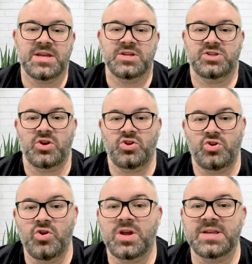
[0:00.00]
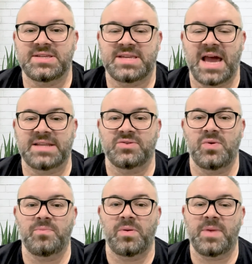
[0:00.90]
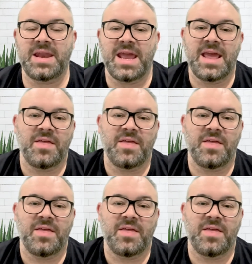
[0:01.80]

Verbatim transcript: so you can start to implement